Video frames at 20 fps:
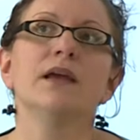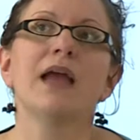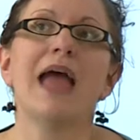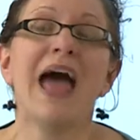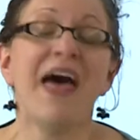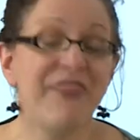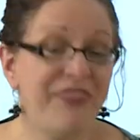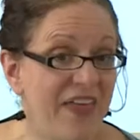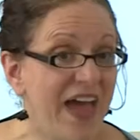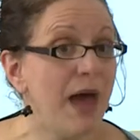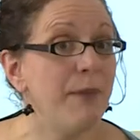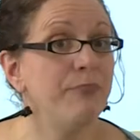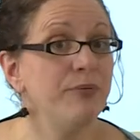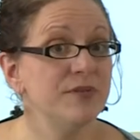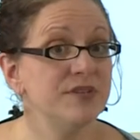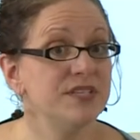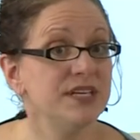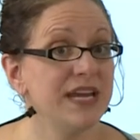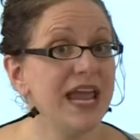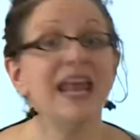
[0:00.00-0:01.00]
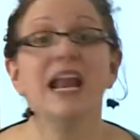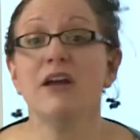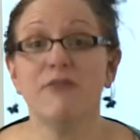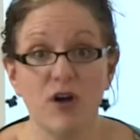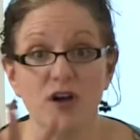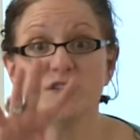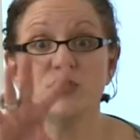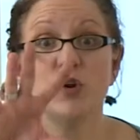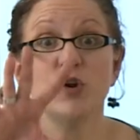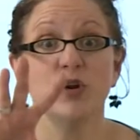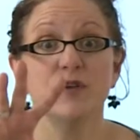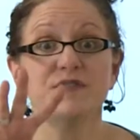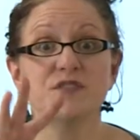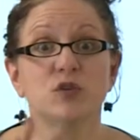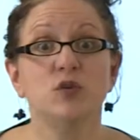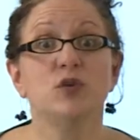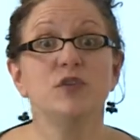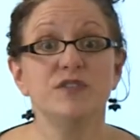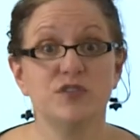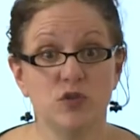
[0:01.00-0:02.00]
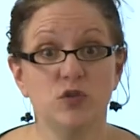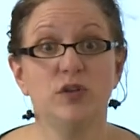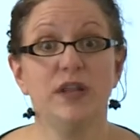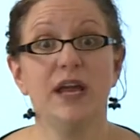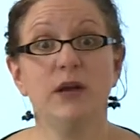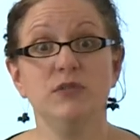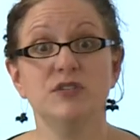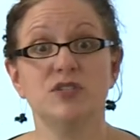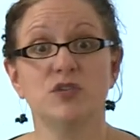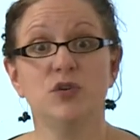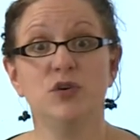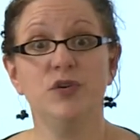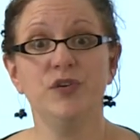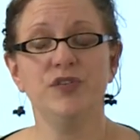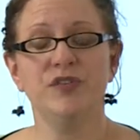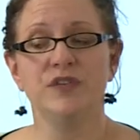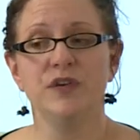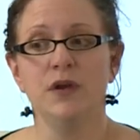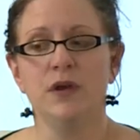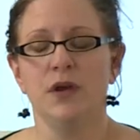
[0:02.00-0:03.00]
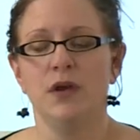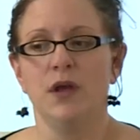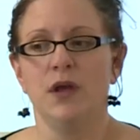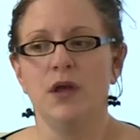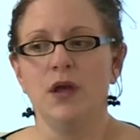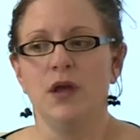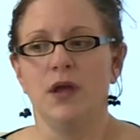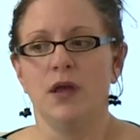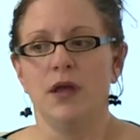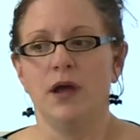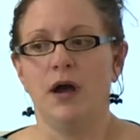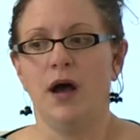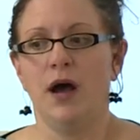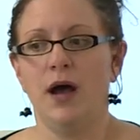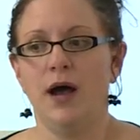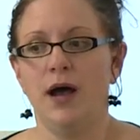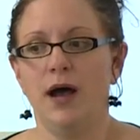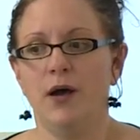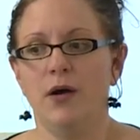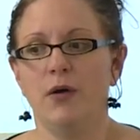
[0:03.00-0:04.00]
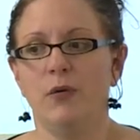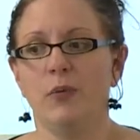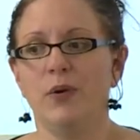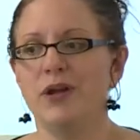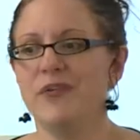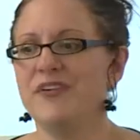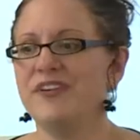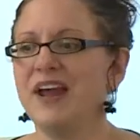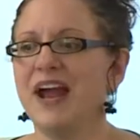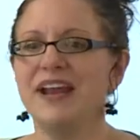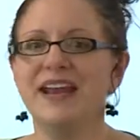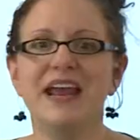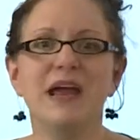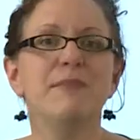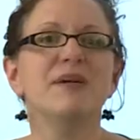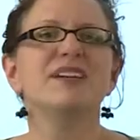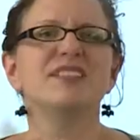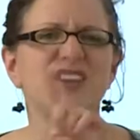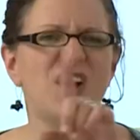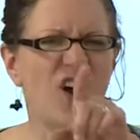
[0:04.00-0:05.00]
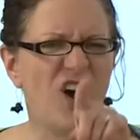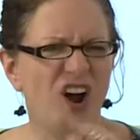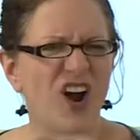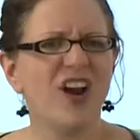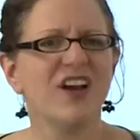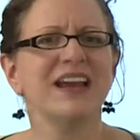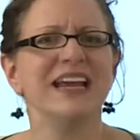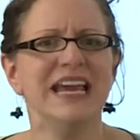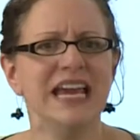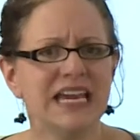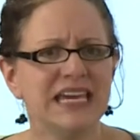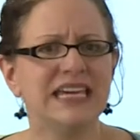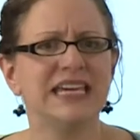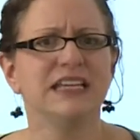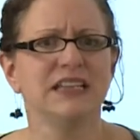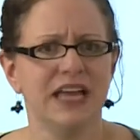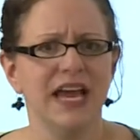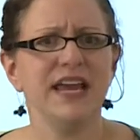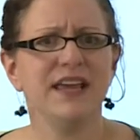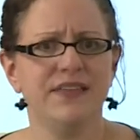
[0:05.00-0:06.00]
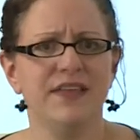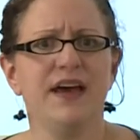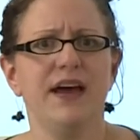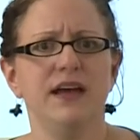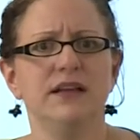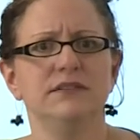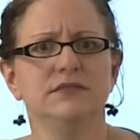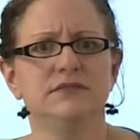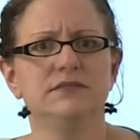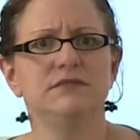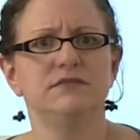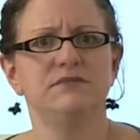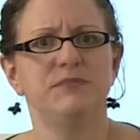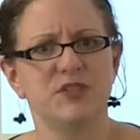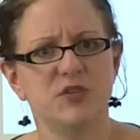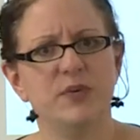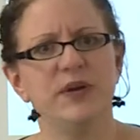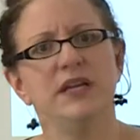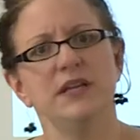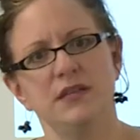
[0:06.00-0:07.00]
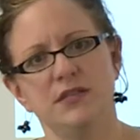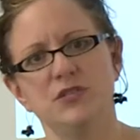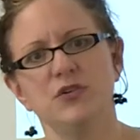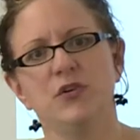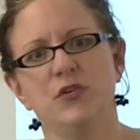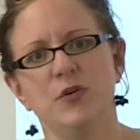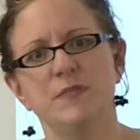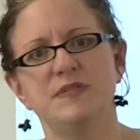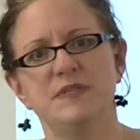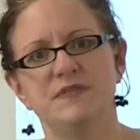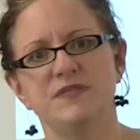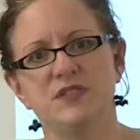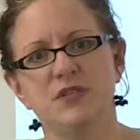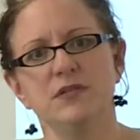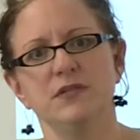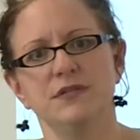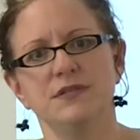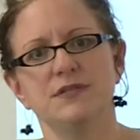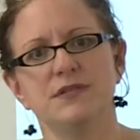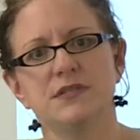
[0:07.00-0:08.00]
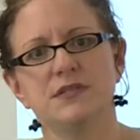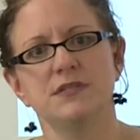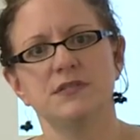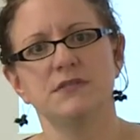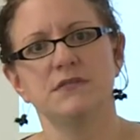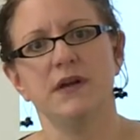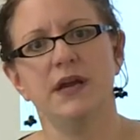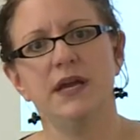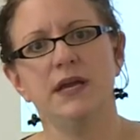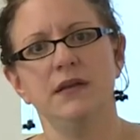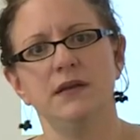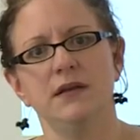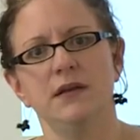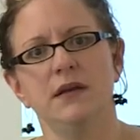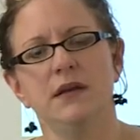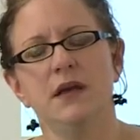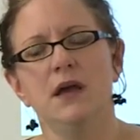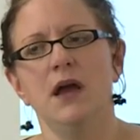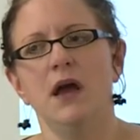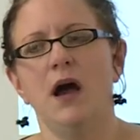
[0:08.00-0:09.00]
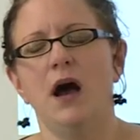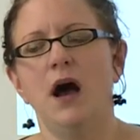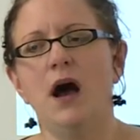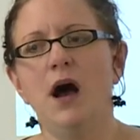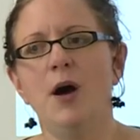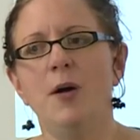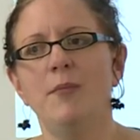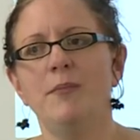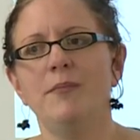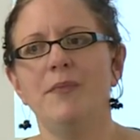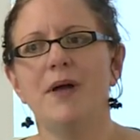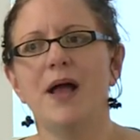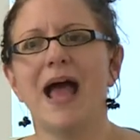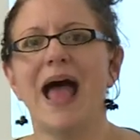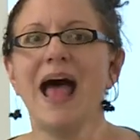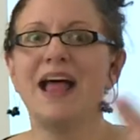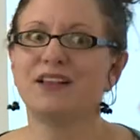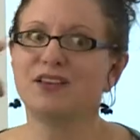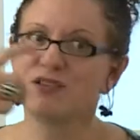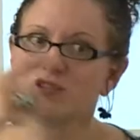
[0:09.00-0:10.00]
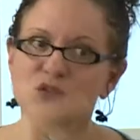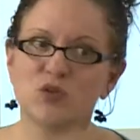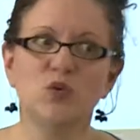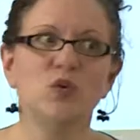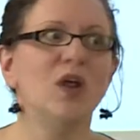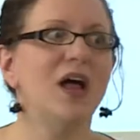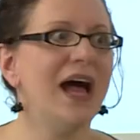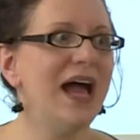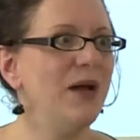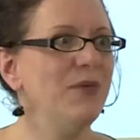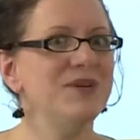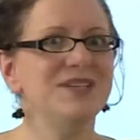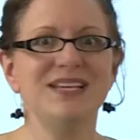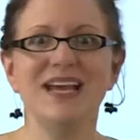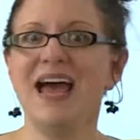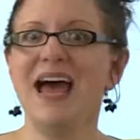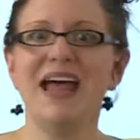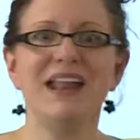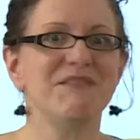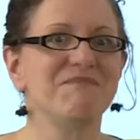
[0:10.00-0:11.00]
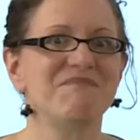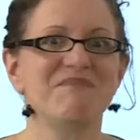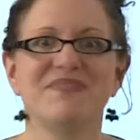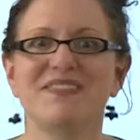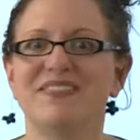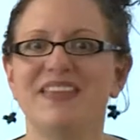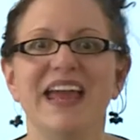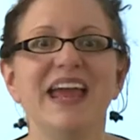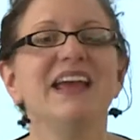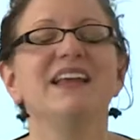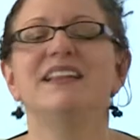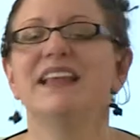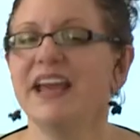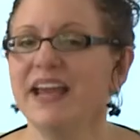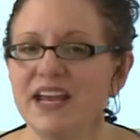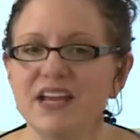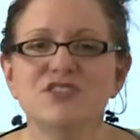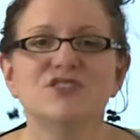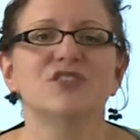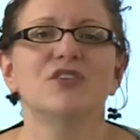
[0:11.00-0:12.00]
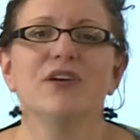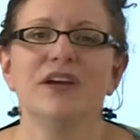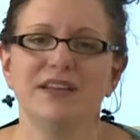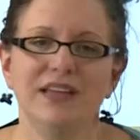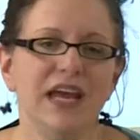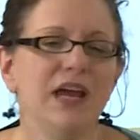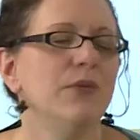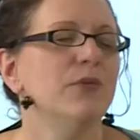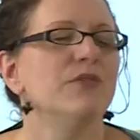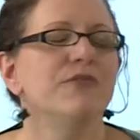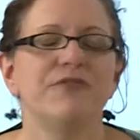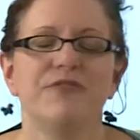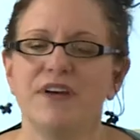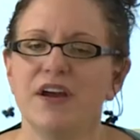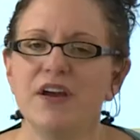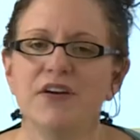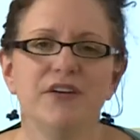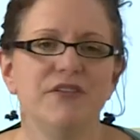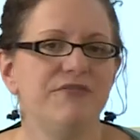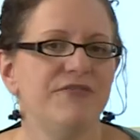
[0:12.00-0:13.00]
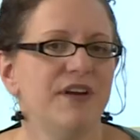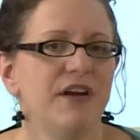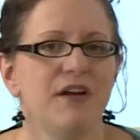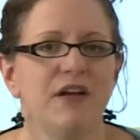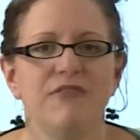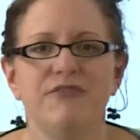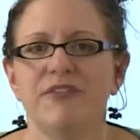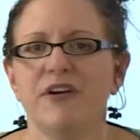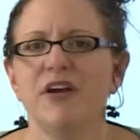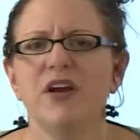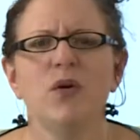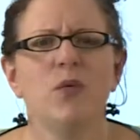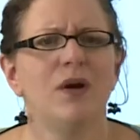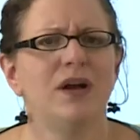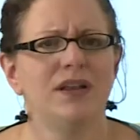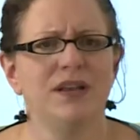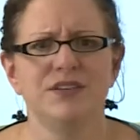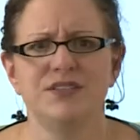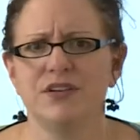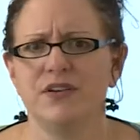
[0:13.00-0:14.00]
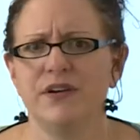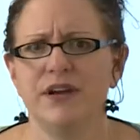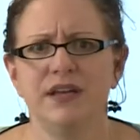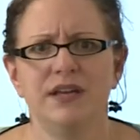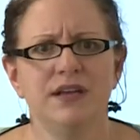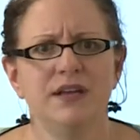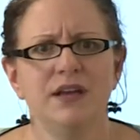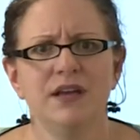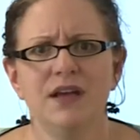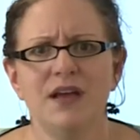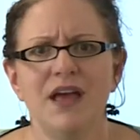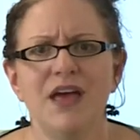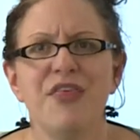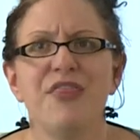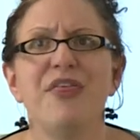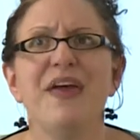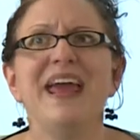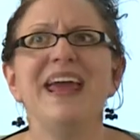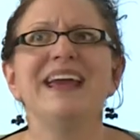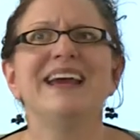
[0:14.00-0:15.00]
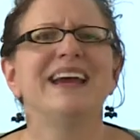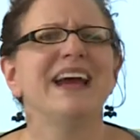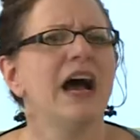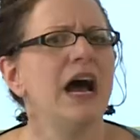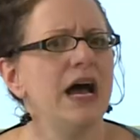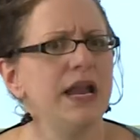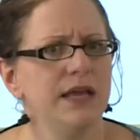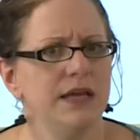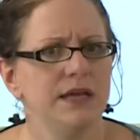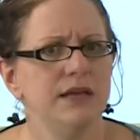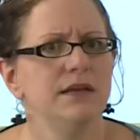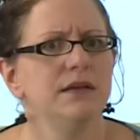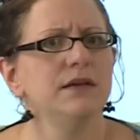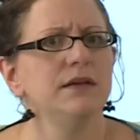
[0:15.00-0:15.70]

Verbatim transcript: At that particular, and I've also heard of schools, dual language schools, uh, where the dynamics are icky like that between the two groups of students, right? Um, at the school I was at, they, they integrate, they were very, very, very well integrated. They got it.